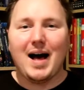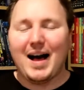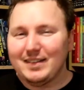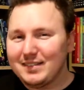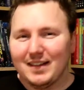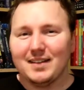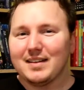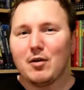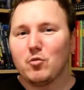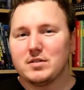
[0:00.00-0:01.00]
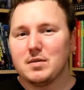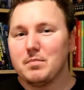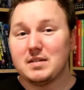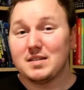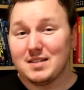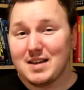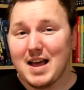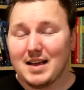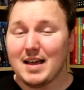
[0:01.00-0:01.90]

I think that was a mistake,